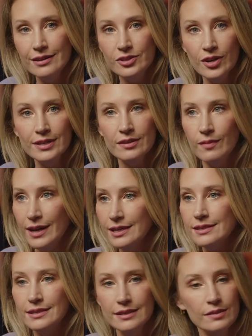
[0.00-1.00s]
strengths and
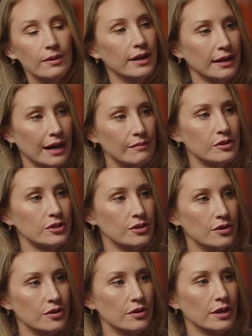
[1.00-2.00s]
weaknesses when it comes
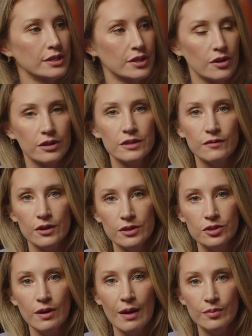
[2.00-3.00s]
to Ahsoka's first
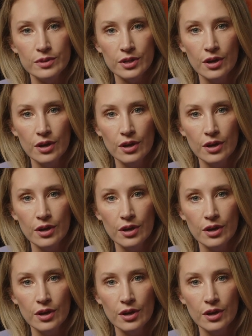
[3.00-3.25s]
two episodes.